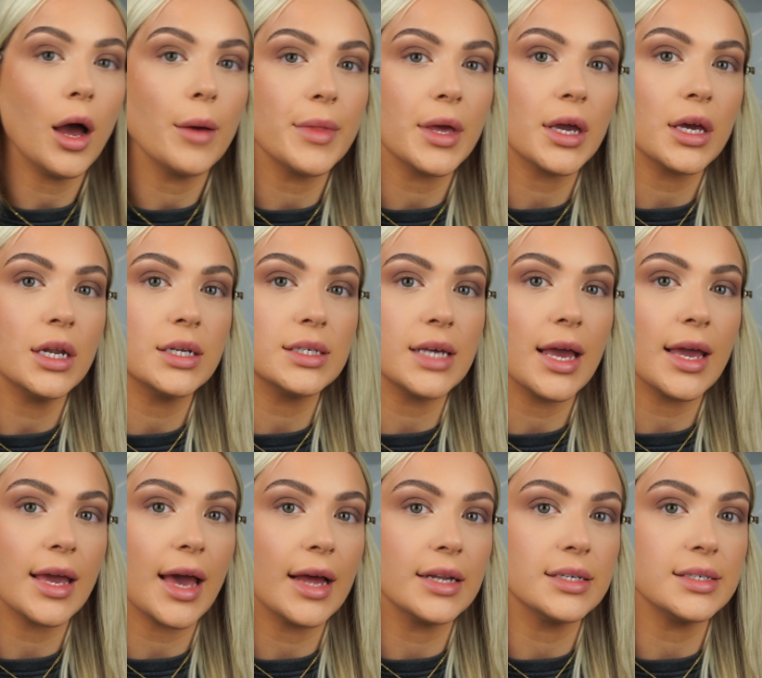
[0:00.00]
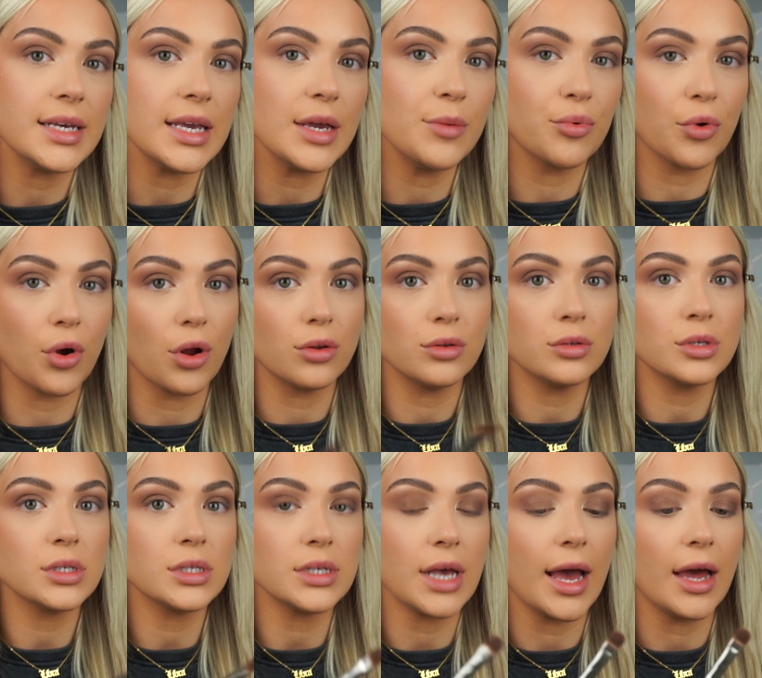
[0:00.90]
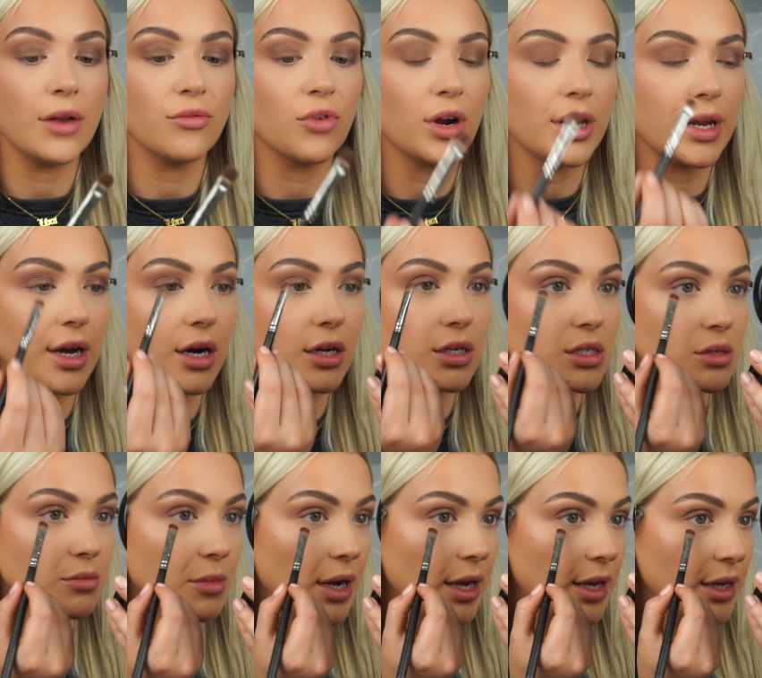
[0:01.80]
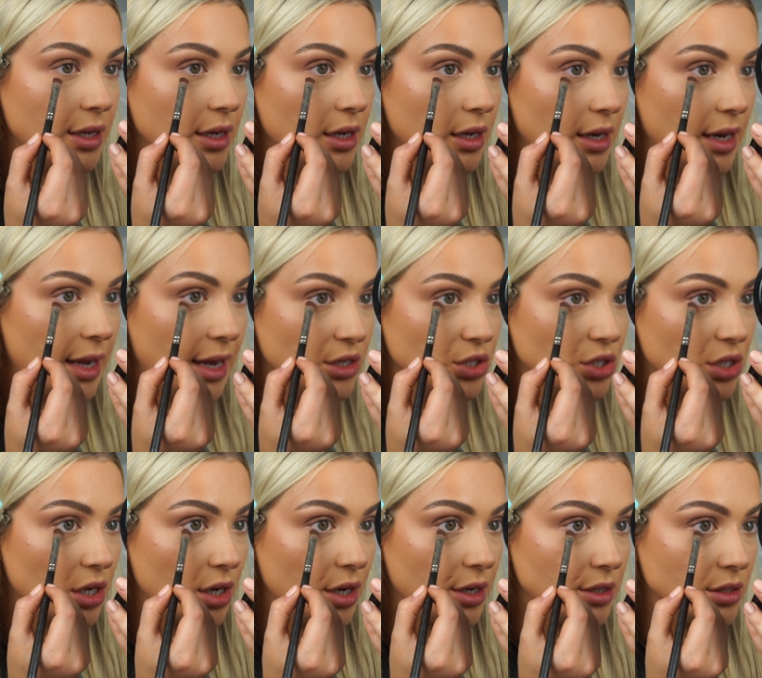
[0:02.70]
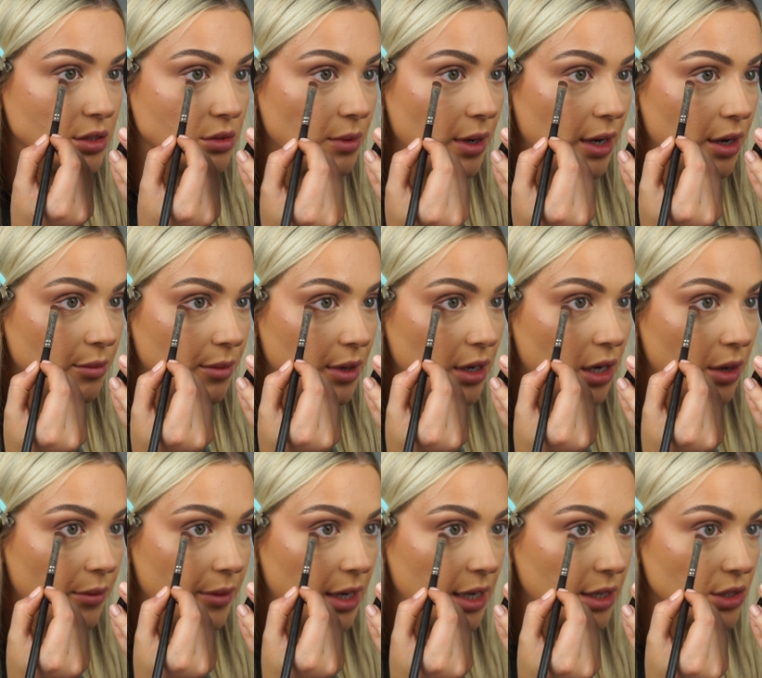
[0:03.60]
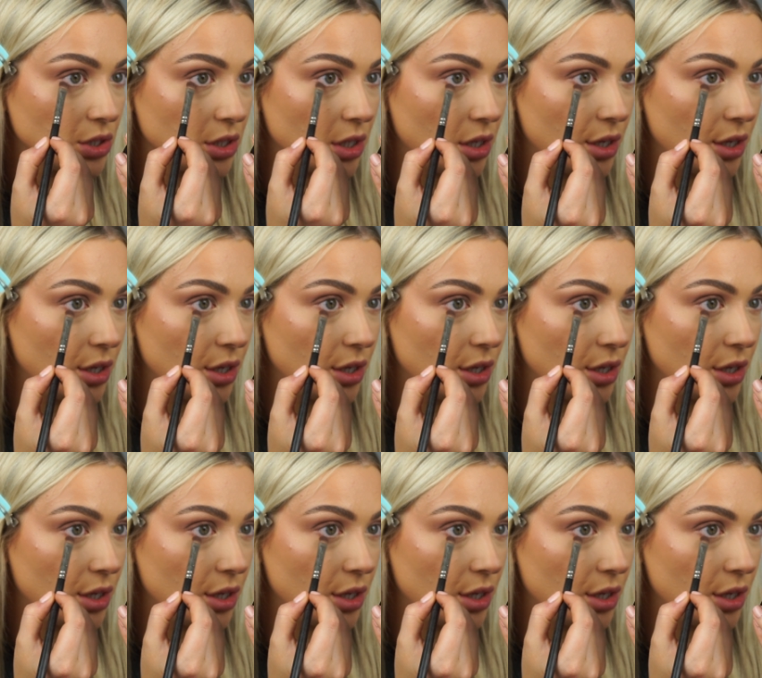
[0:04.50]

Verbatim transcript: And then I'm going to take Antique Bronze and run it under my lash line as well, my lower lash